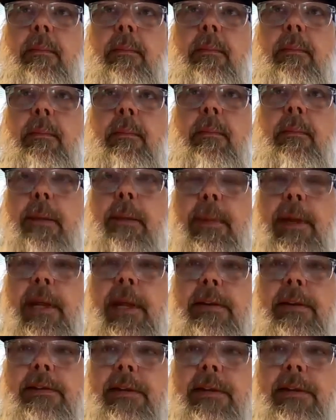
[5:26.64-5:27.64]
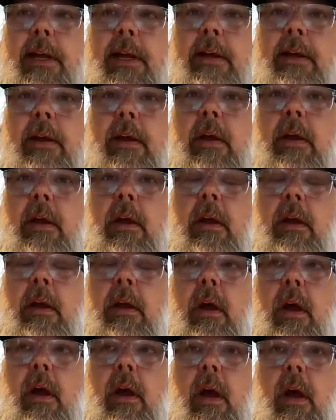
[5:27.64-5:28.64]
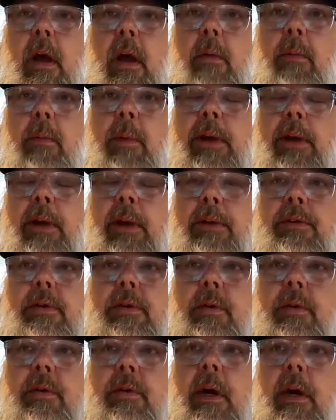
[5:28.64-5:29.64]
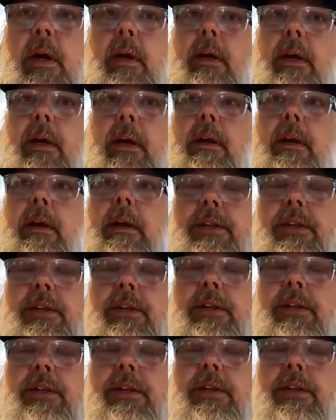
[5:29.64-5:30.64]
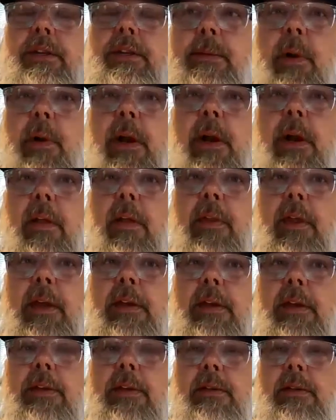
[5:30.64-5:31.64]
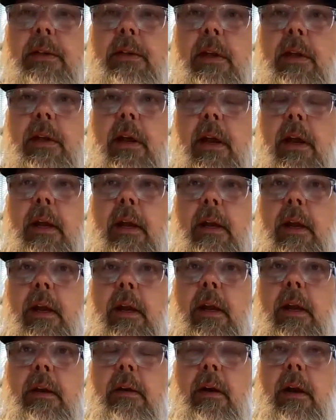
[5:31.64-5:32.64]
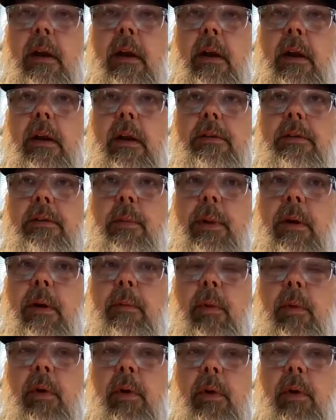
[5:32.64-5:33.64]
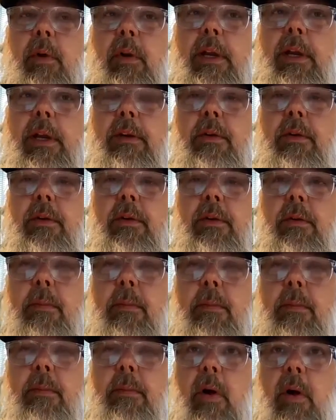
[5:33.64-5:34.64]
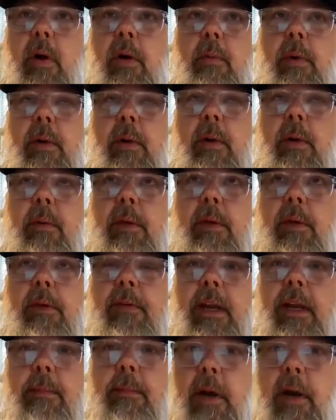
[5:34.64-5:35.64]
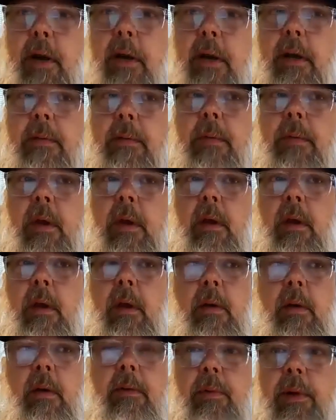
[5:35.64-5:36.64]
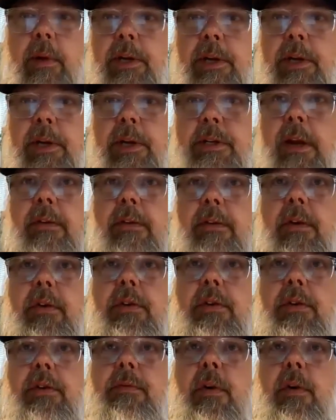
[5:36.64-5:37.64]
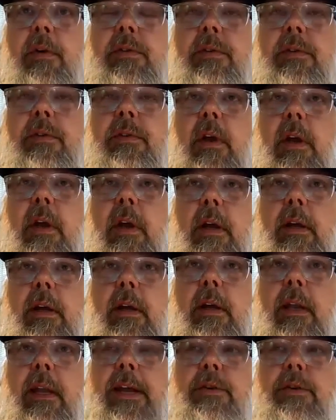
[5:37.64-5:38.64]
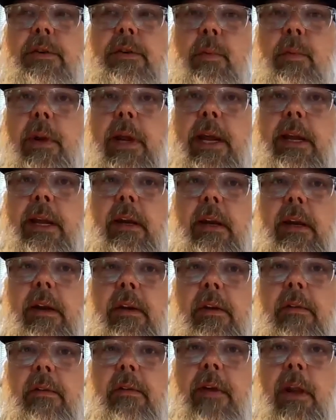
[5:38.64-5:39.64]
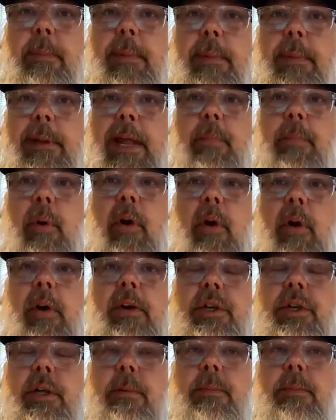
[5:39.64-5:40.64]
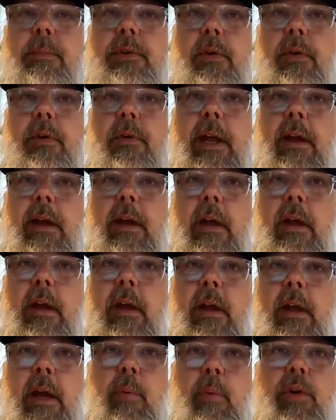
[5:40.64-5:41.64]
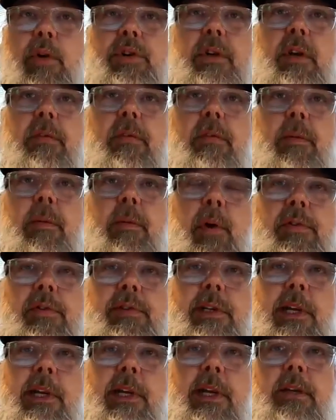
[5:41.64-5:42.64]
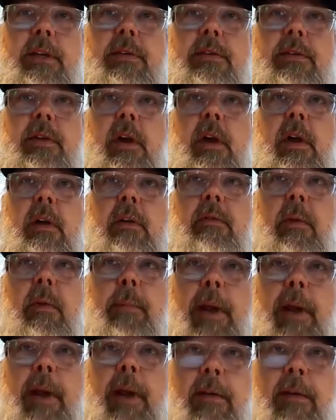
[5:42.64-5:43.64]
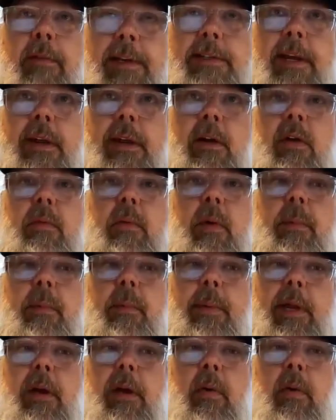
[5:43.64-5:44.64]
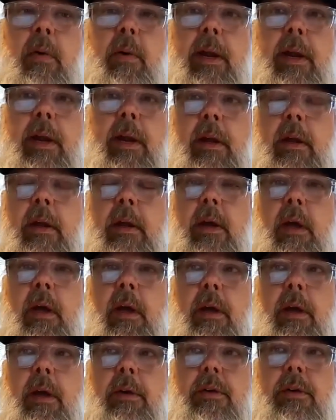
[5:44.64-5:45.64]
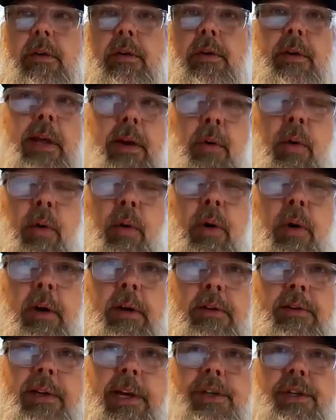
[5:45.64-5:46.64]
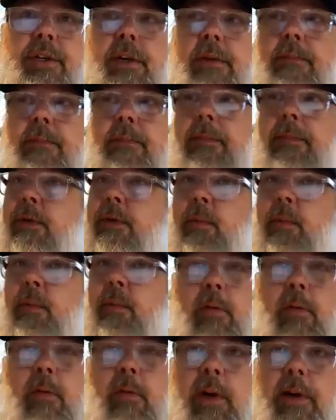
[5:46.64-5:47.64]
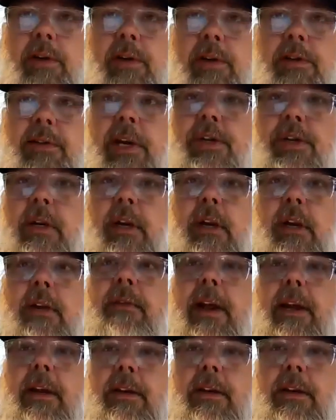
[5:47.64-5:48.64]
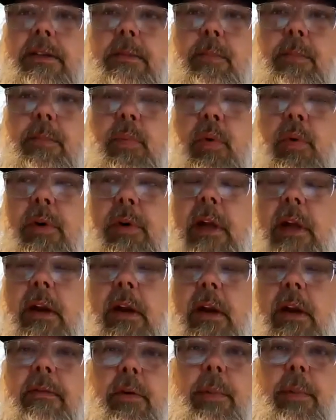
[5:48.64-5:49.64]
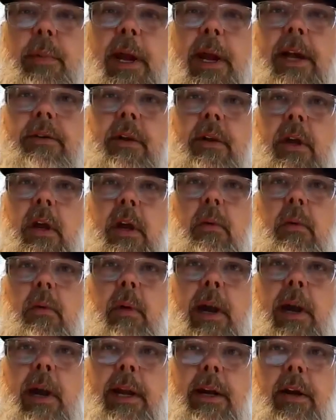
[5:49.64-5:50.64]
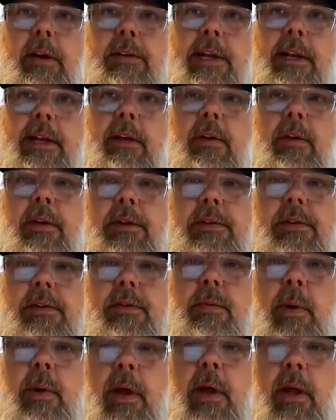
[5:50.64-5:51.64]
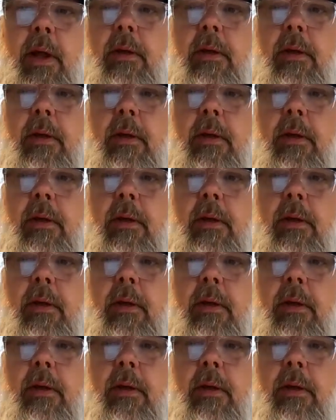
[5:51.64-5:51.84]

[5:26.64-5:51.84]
That being said, we wanted to get a nationwide spread on this, and so we're looking to partner with Feeding America. We've reached out to those folks in the last week and are developing that partnership so that a portion of the proceeds from every sale will be going to that organization. It's a wonderful organization. In fact, it supports a lot of food banks right here in St. Louis as well.